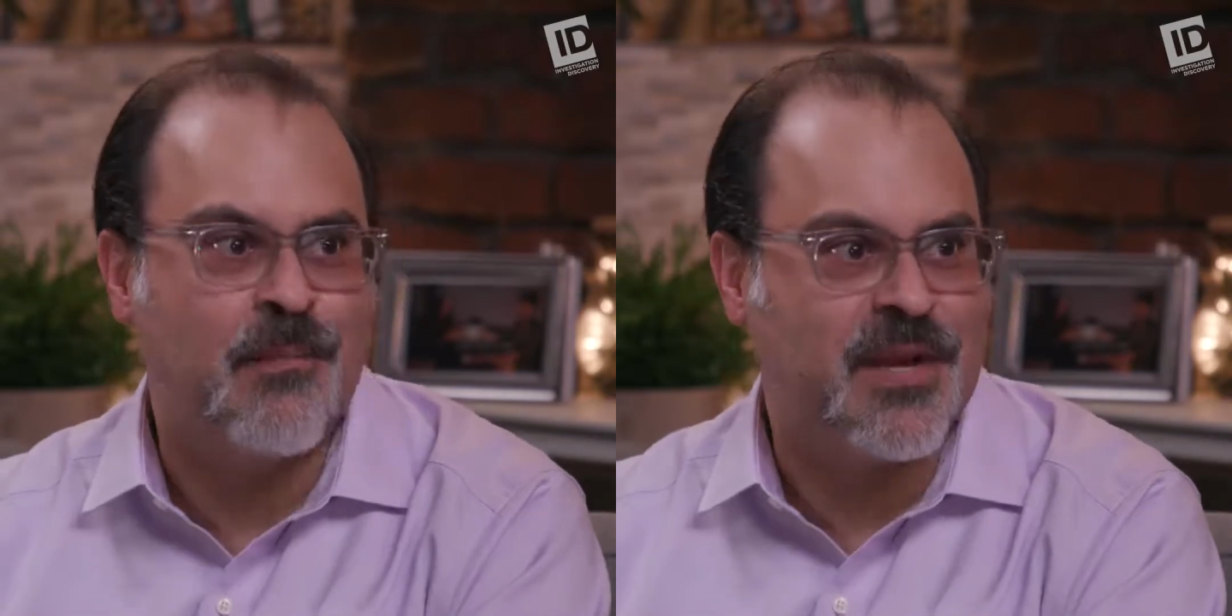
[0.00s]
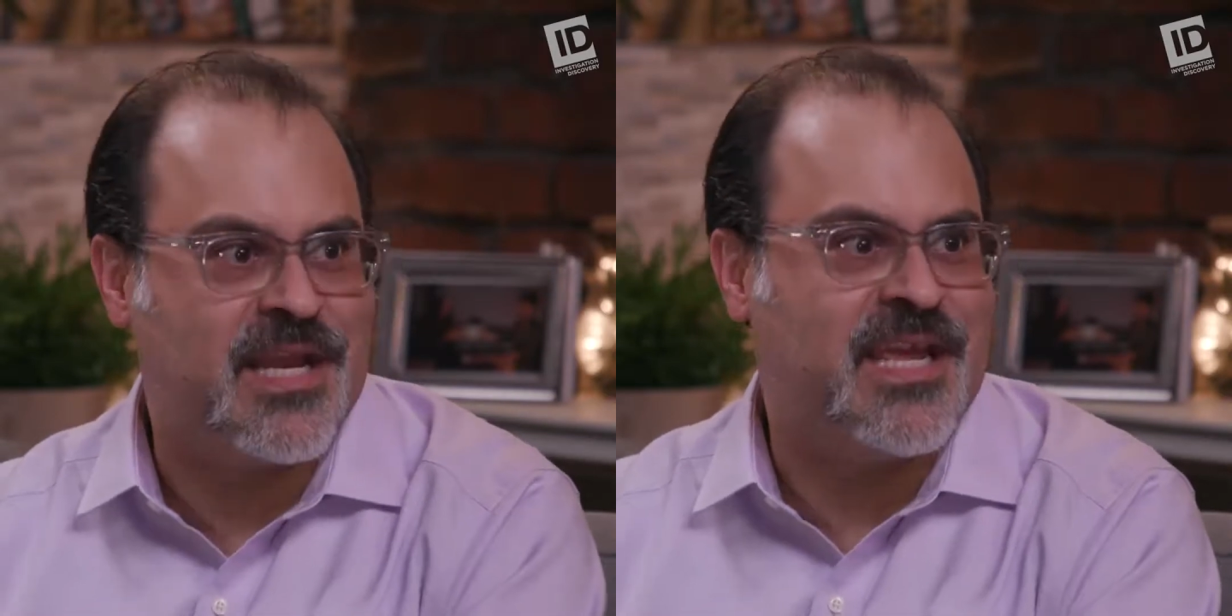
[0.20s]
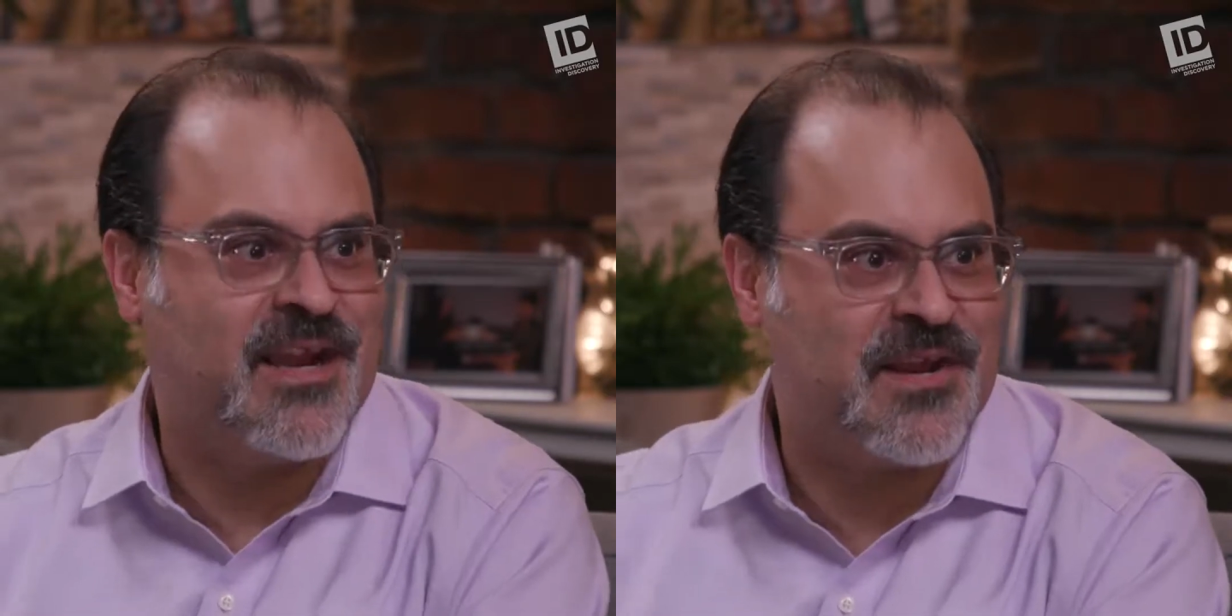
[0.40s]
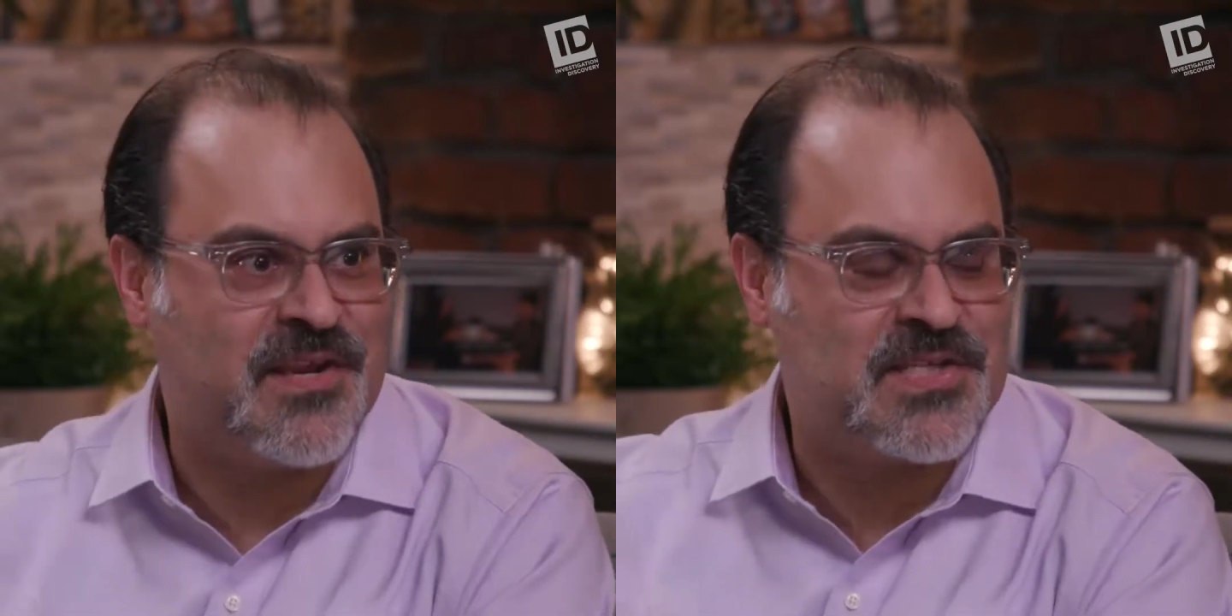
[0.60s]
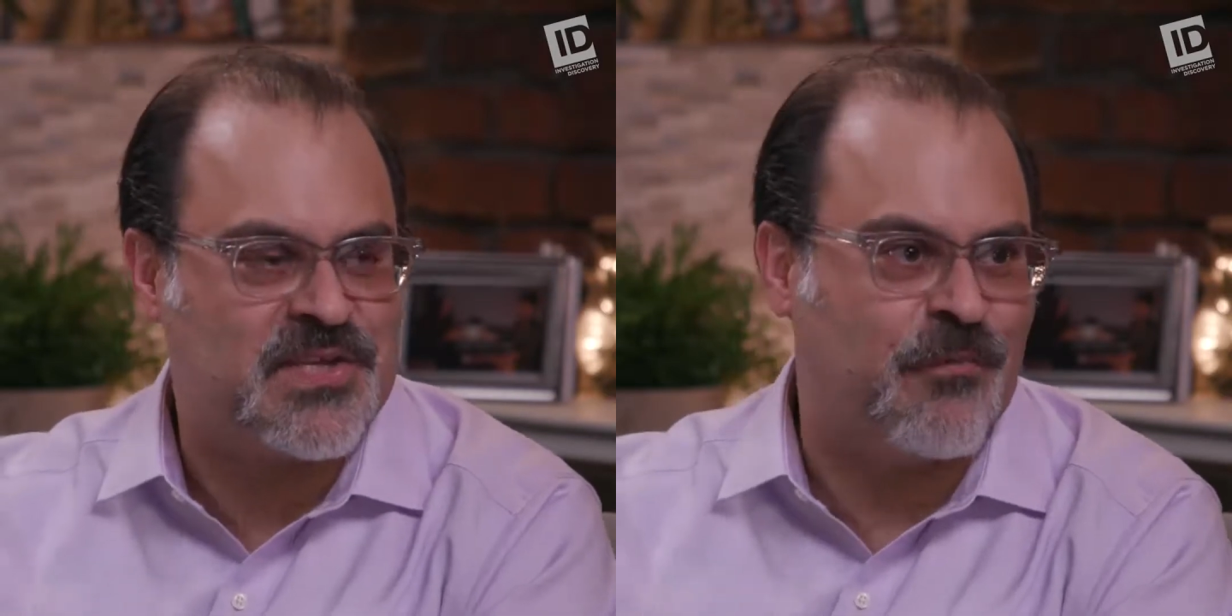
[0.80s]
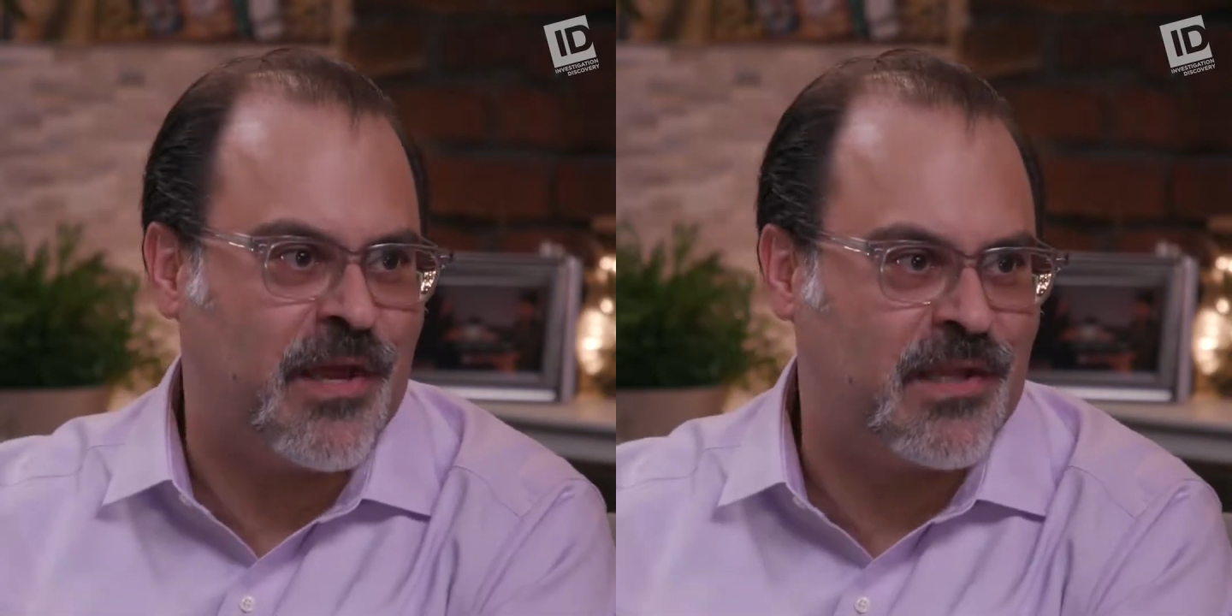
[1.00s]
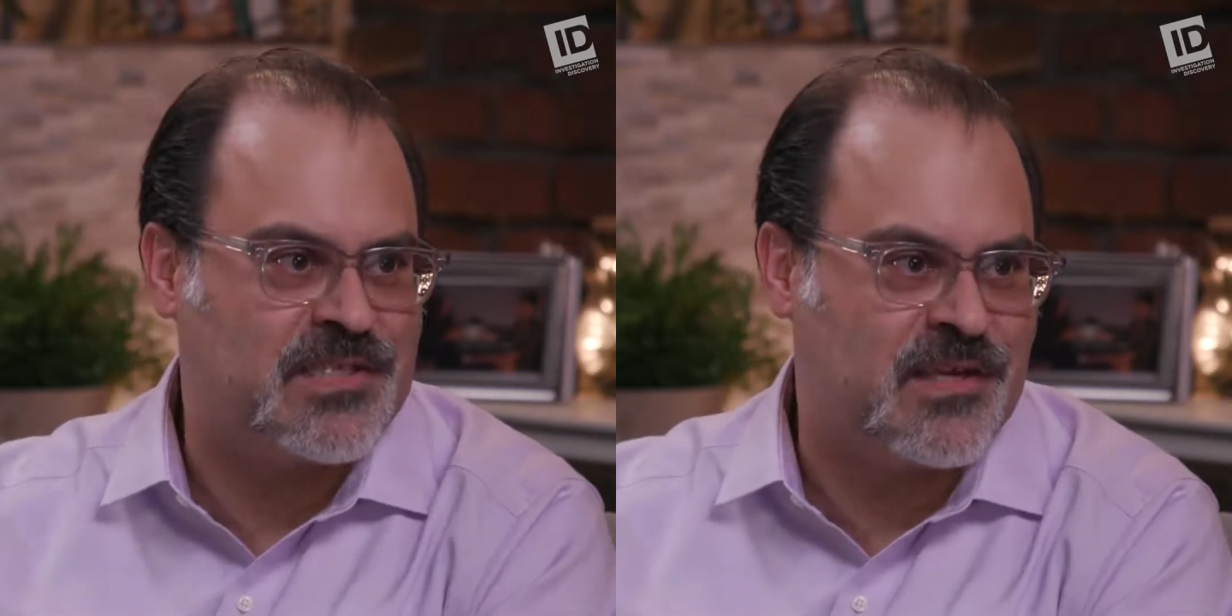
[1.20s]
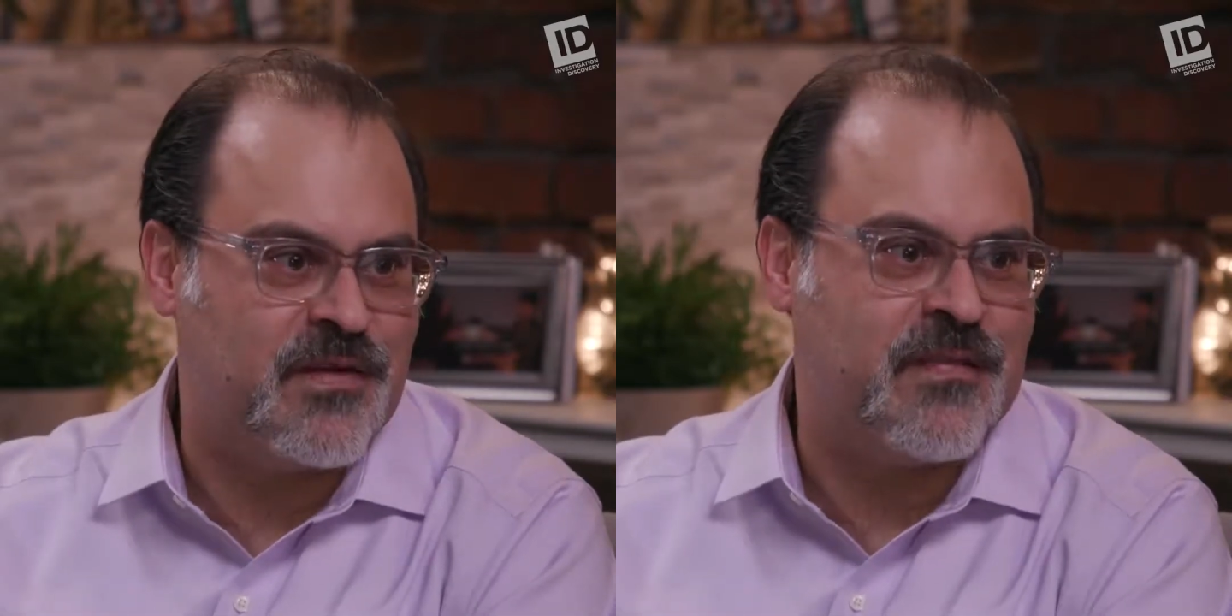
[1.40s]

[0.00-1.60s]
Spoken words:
but it hit on a distant relative,